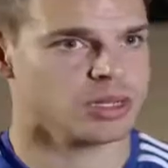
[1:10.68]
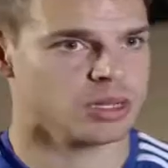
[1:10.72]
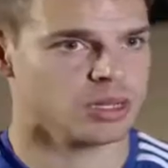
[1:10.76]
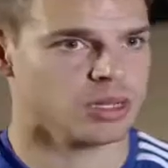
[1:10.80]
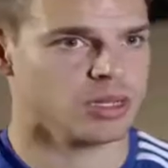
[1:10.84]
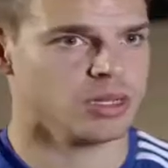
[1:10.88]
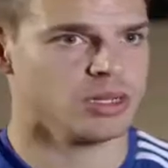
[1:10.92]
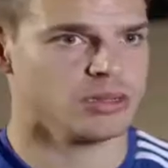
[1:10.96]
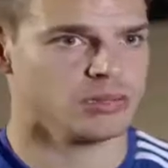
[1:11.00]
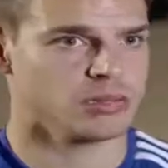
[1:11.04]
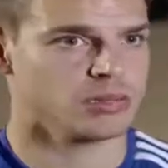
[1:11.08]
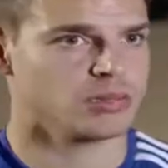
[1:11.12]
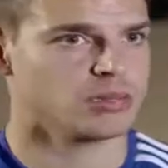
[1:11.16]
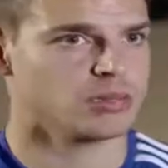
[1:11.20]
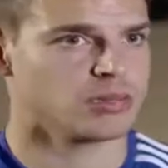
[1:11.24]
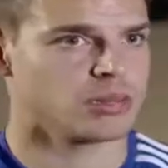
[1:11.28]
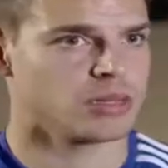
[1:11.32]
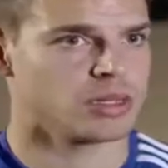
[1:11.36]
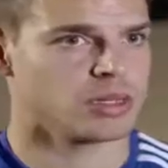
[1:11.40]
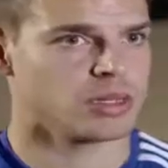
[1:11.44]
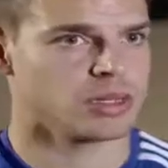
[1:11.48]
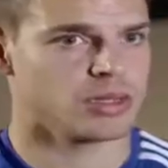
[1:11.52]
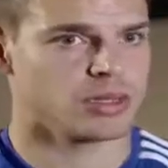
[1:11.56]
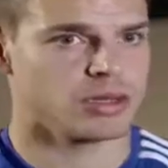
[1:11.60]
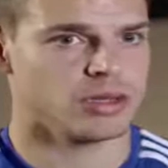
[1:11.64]
Yeah,
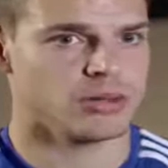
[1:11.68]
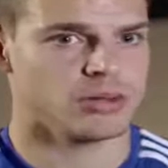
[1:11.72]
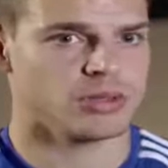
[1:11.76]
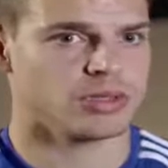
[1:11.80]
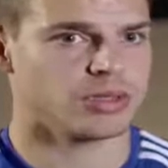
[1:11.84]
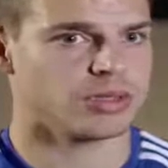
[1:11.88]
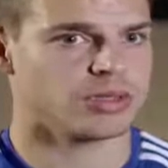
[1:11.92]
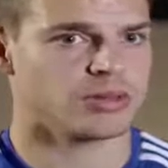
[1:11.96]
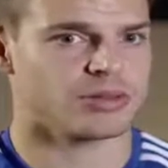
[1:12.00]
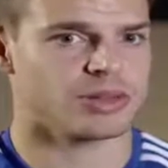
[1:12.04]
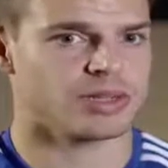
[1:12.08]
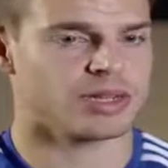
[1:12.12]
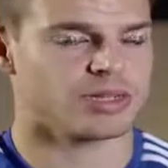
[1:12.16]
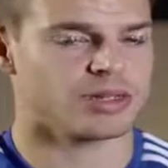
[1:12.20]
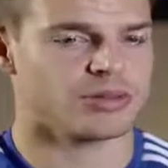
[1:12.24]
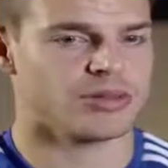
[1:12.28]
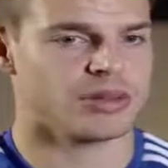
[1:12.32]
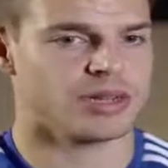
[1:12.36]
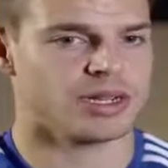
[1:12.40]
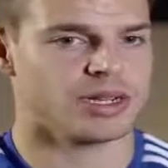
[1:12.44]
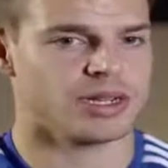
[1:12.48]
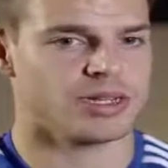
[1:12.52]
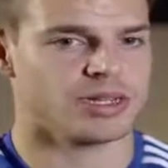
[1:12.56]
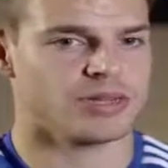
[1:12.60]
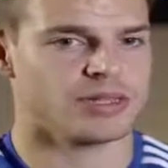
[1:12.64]
obviously when
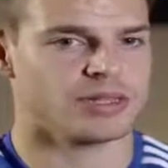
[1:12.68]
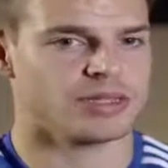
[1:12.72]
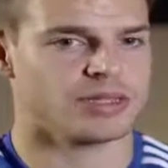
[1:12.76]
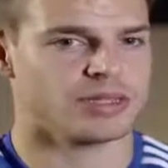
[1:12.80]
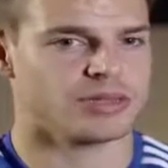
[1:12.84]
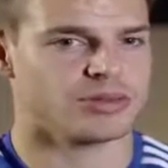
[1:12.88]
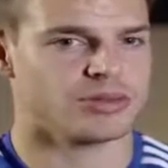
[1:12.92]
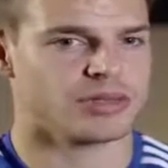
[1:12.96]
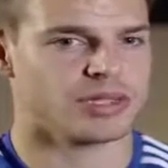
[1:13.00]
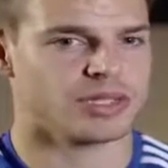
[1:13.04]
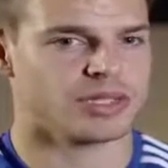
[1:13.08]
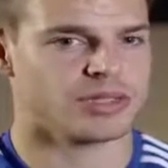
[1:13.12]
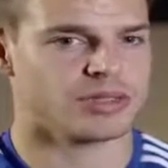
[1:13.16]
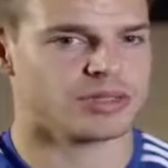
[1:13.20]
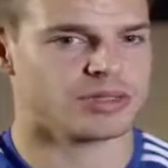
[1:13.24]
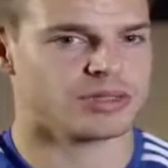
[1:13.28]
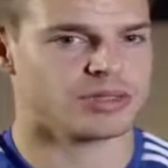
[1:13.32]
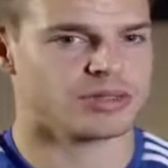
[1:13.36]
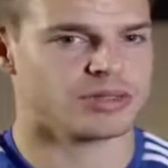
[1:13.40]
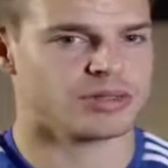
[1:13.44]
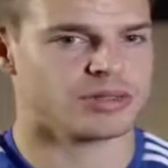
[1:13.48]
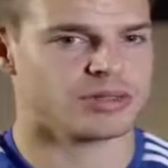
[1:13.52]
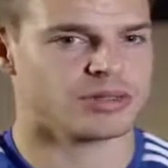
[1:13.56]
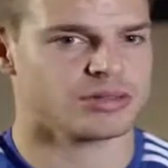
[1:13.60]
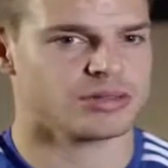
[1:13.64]
you are in the
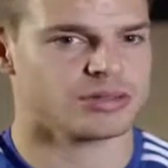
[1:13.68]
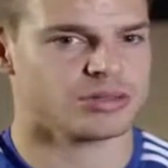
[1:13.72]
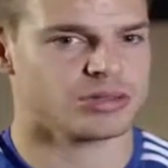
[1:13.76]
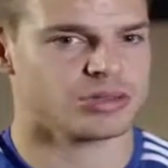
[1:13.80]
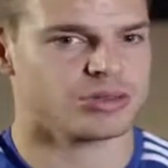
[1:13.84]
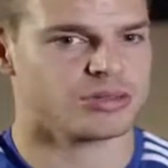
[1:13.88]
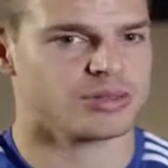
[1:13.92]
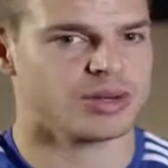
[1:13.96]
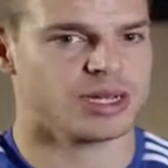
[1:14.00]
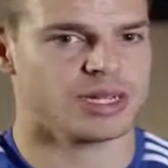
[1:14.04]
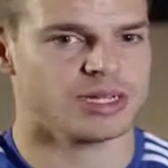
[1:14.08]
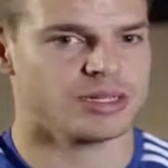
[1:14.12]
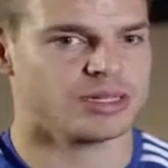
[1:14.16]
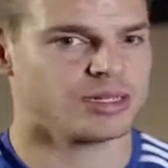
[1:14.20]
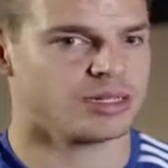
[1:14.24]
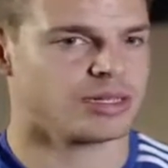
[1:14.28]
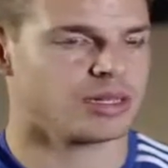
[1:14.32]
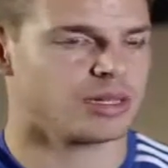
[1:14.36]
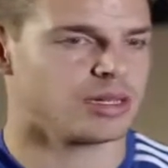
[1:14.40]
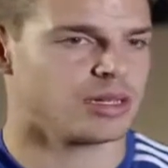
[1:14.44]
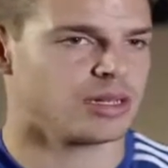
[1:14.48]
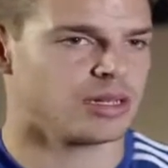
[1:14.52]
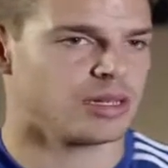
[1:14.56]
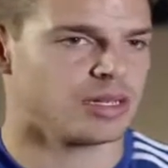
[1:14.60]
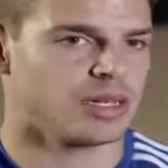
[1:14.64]
situation so bad,
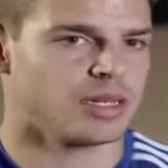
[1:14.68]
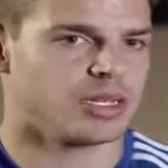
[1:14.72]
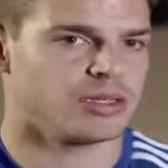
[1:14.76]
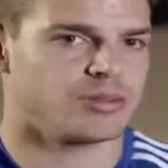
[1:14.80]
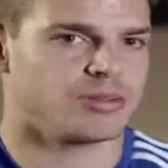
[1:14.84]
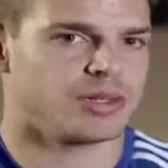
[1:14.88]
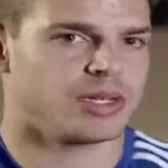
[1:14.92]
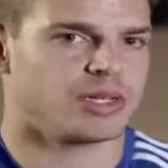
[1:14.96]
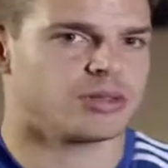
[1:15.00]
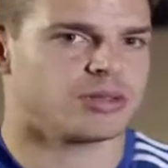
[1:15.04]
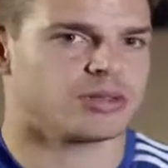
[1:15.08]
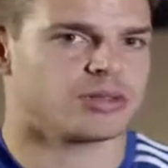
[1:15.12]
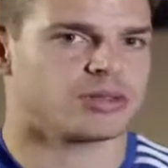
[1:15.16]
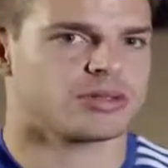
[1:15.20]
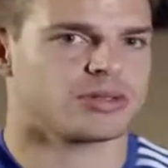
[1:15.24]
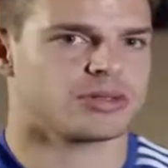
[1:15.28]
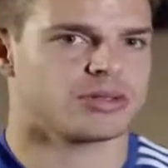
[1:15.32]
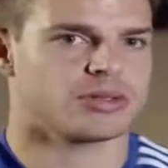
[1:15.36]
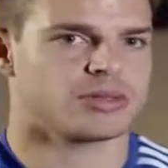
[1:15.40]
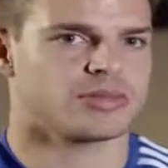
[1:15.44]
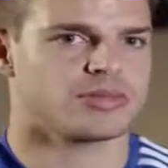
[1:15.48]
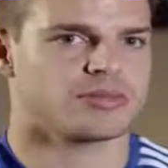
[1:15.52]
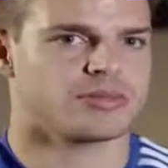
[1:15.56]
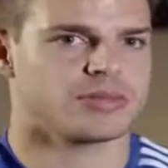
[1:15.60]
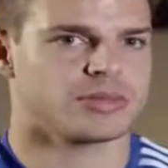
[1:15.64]
it's
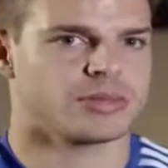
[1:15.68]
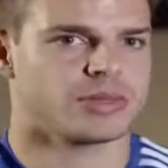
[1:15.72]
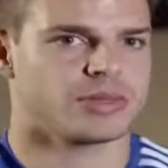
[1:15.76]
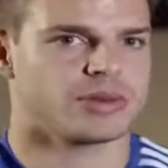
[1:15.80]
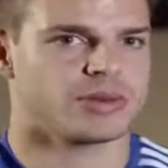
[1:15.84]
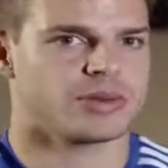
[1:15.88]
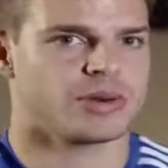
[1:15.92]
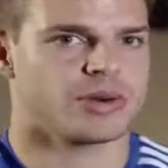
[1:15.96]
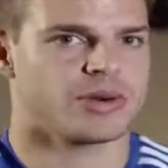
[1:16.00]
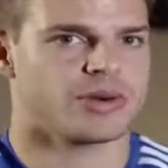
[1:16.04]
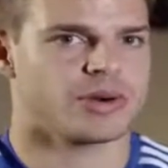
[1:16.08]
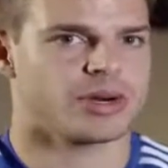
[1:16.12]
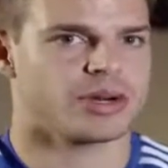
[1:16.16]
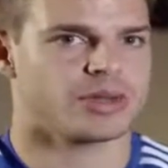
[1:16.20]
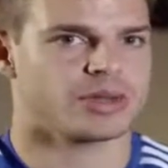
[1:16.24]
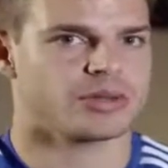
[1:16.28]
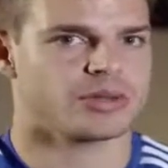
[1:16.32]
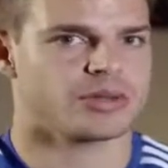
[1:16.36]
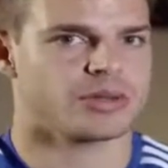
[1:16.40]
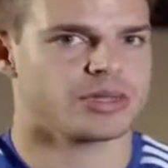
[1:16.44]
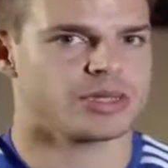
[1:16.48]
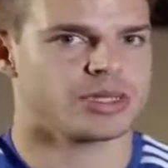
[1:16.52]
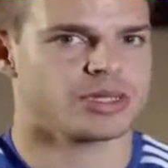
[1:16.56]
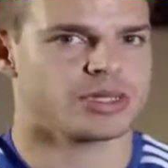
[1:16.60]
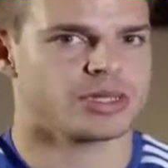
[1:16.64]
because we were
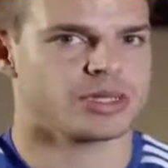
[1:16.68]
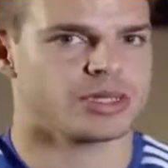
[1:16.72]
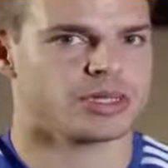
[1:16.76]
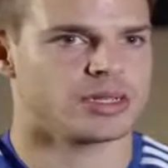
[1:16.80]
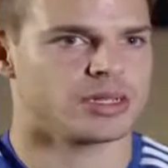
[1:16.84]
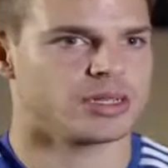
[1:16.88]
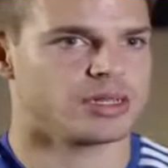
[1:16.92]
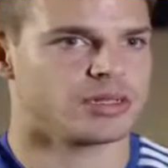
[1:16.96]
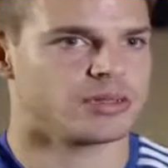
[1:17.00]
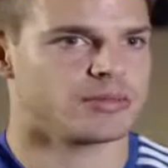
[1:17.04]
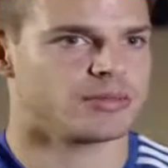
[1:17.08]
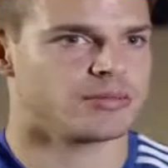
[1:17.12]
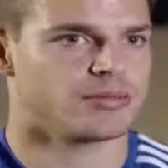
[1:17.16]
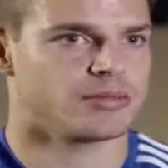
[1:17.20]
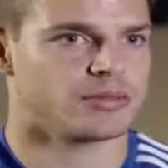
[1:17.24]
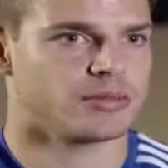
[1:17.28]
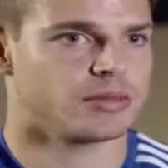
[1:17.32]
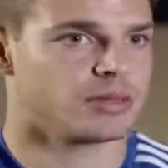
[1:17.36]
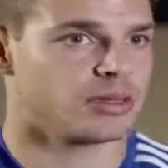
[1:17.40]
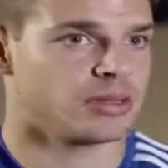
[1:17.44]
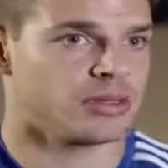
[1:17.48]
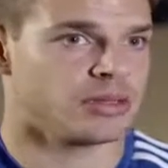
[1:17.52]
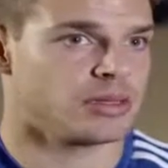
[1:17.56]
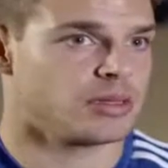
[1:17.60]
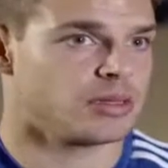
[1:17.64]
not doing
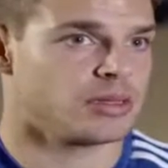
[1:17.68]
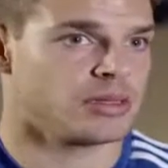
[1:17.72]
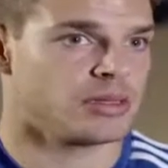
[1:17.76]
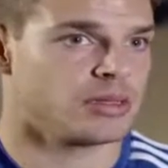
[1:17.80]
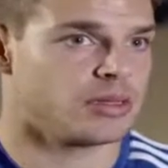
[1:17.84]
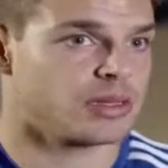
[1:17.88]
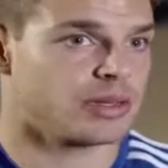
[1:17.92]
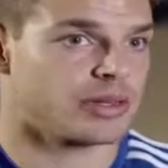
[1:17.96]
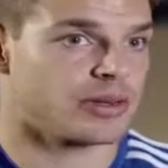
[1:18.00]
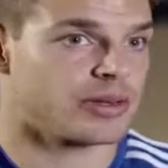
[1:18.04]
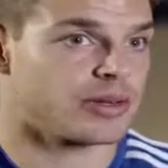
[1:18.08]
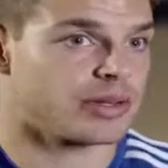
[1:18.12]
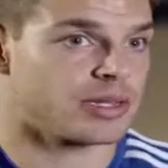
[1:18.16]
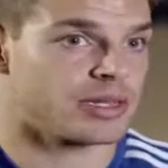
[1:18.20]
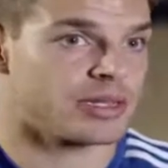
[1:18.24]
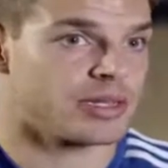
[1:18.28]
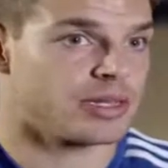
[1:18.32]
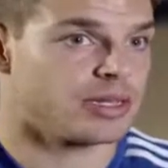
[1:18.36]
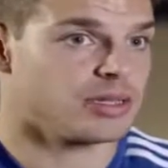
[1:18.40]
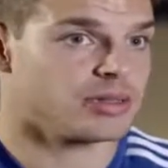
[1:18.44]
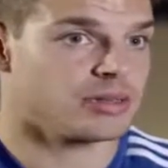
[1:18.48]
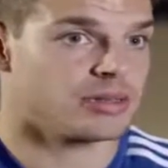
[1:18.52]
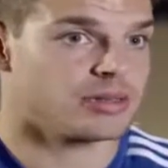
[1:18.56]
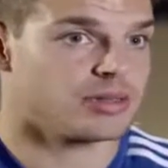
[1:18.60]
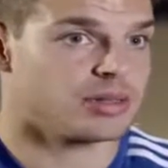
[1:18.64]
the correct
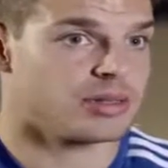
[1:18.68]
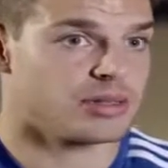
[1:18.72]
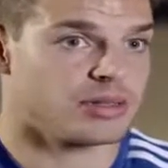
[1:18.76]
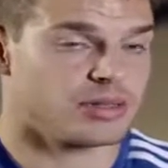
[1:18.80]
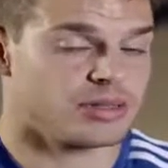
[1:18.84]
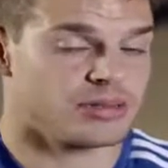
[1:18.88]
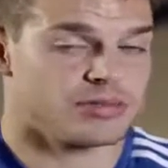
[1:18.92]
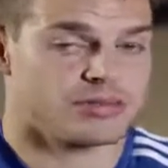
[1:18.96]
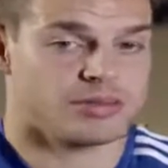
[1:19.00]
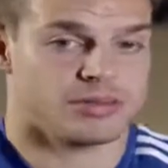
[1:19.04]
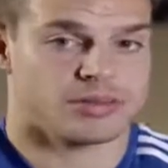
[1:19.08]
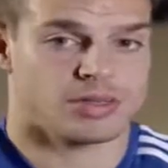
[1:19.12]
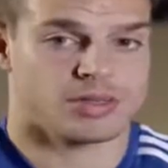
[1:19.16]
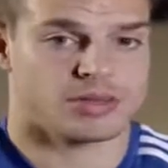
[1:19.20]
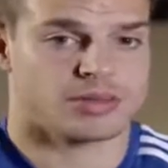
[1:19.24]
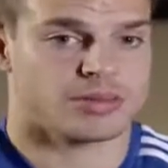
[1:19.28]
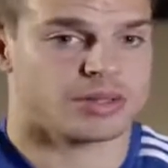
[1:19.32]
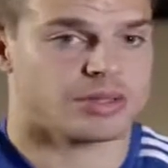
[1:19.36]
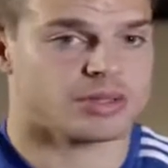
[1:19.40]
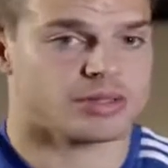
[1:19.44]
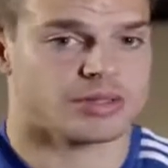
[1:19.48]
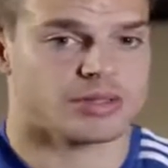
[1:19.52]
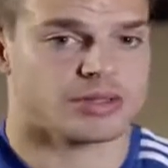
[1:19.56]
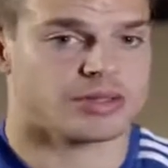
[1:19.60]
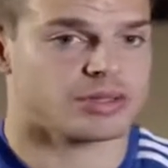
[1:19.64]
things.
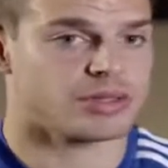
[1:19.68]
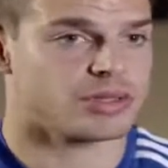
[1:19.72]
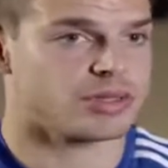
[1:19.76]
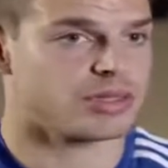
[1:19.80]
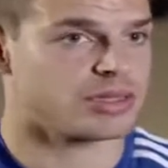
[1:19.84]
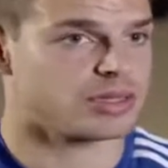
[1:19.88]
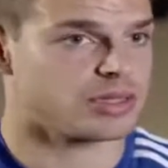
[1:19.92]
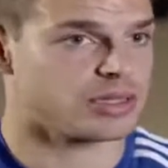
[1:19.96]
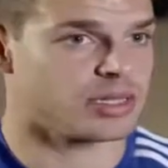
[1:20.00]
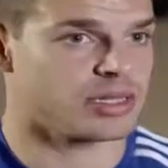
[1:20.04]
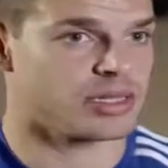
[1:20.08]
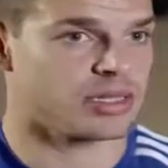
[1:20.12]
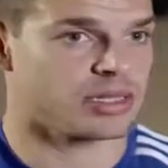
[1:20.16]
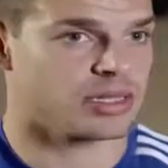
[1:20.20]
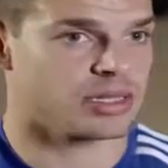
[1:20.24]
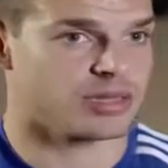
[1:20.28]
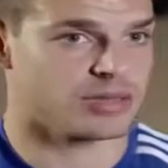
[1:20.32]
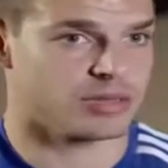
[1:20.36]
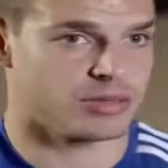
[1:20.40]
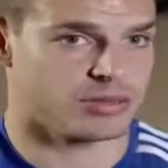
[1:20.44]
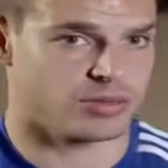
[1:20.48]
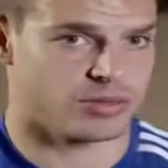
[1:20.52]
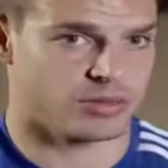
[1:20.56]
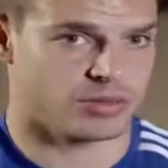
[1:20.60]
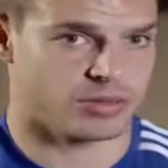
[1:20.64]
Sometimes the results
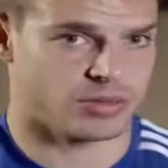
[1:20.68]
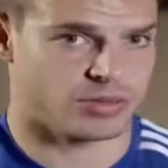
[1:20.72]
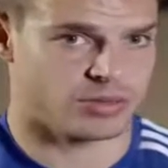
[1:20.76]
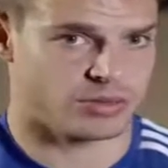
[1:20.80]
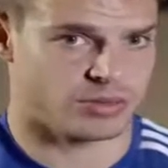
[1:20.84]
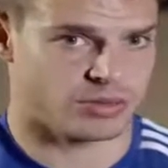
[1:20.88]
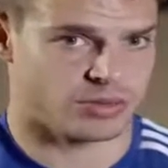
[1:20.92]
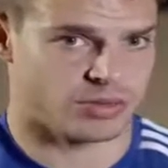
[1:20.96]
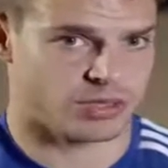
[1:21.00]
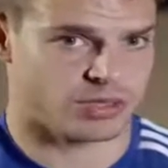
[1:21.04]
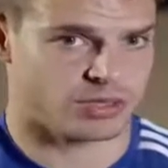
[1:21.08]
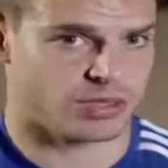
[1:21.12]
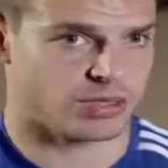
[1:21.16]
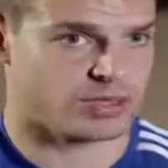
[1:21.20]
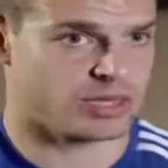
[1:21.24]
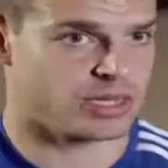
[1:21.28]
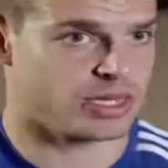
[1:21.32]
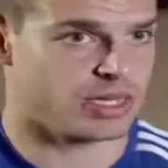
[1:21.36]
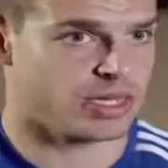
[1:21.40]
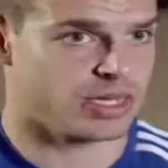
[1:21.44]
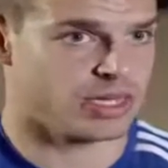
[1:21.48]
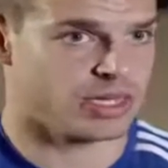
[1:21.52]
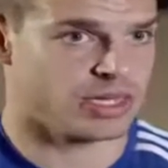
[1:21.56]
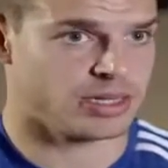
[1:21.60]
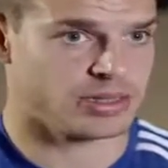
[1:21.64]
was not
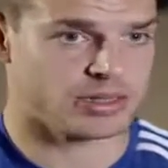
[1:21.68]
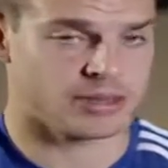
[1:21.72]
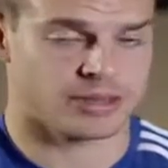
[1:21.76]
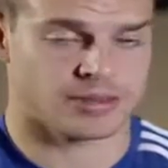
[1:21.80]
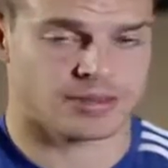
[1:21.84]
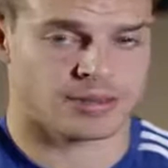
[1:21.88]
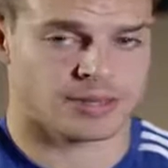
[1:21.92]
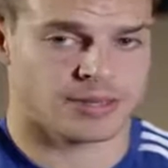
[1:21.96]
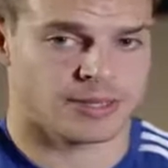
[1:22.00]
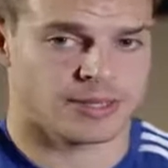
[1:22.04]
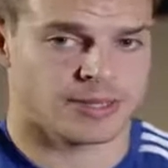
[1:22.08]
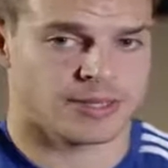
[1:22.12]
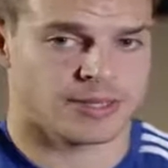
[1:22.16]
there, and